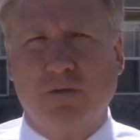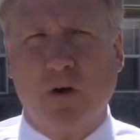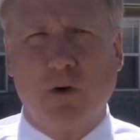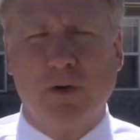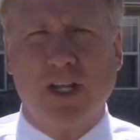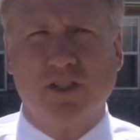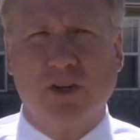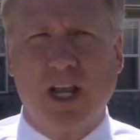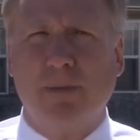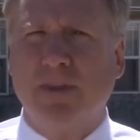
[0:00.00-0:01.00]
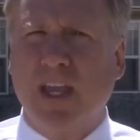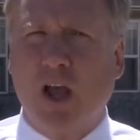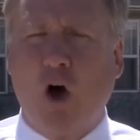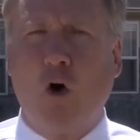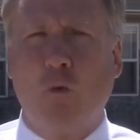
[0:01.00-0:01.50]
photo yesterday but they
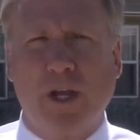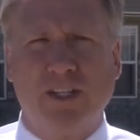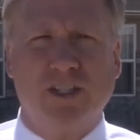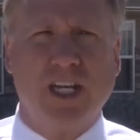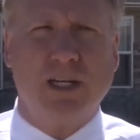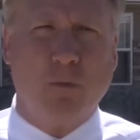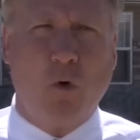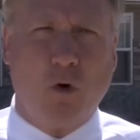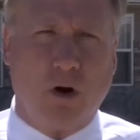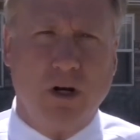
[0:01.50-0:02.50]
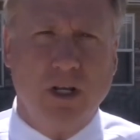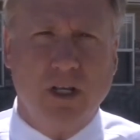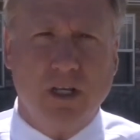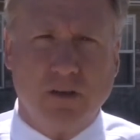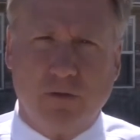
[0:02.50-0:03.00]
always need more
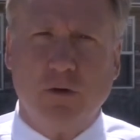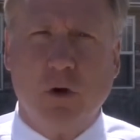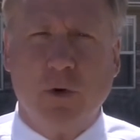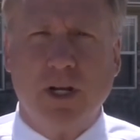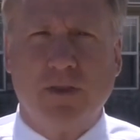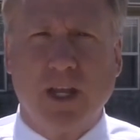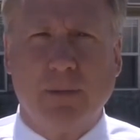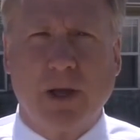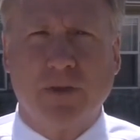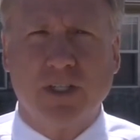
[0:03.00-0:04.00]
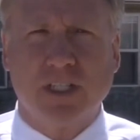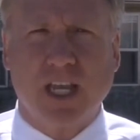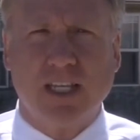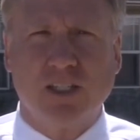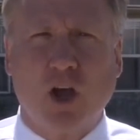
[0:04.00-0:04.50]
if you know anything about this
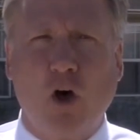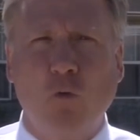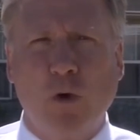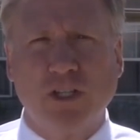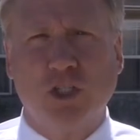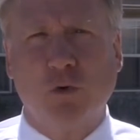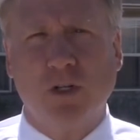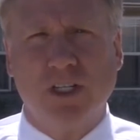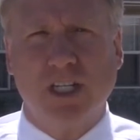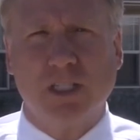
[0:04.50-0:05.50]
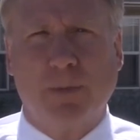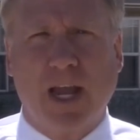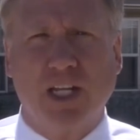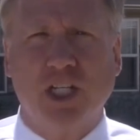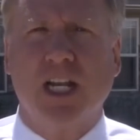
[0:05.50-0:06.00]
case call west jordan
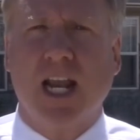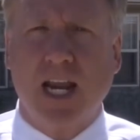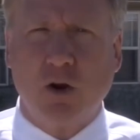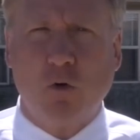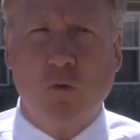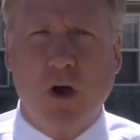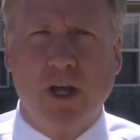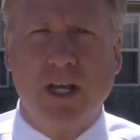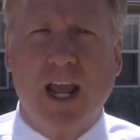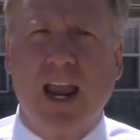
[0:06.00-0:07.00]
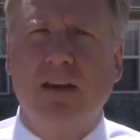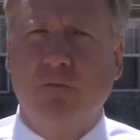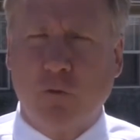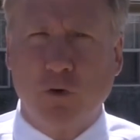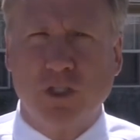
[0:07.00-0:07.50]
dispatch at
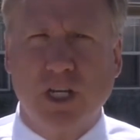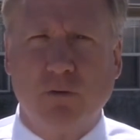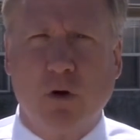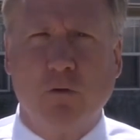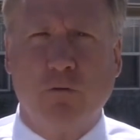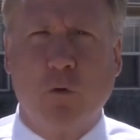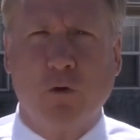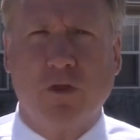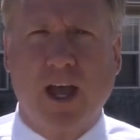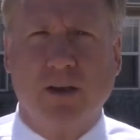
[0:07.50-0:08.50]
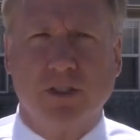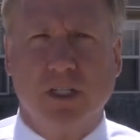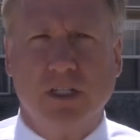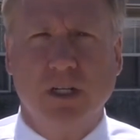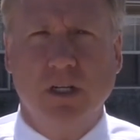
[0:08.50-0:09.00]

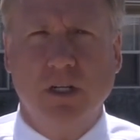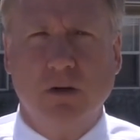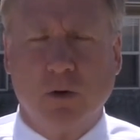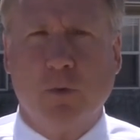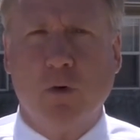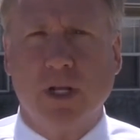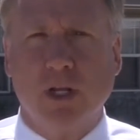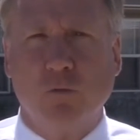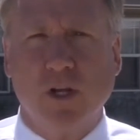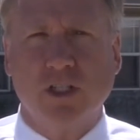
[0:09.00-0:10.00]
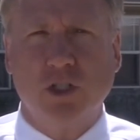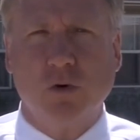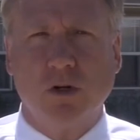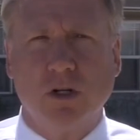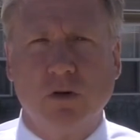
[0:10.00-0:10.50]
801-840-4000 reporting in west
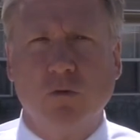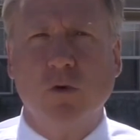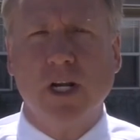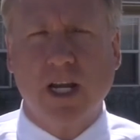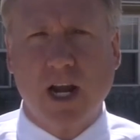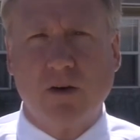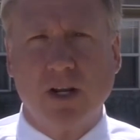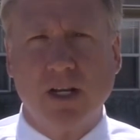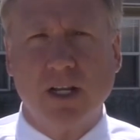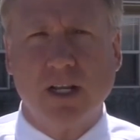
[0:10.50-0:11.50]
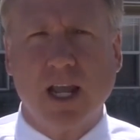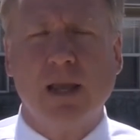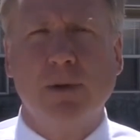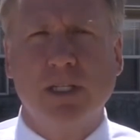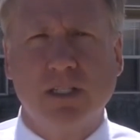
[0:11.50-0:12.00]
jordan rick aaron
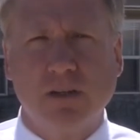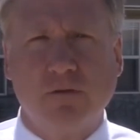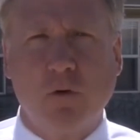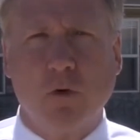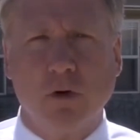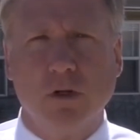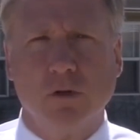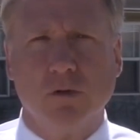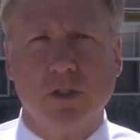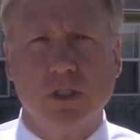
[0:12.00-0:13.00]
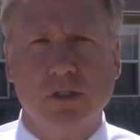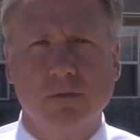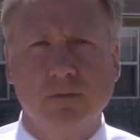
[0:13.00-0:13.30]
abc4 news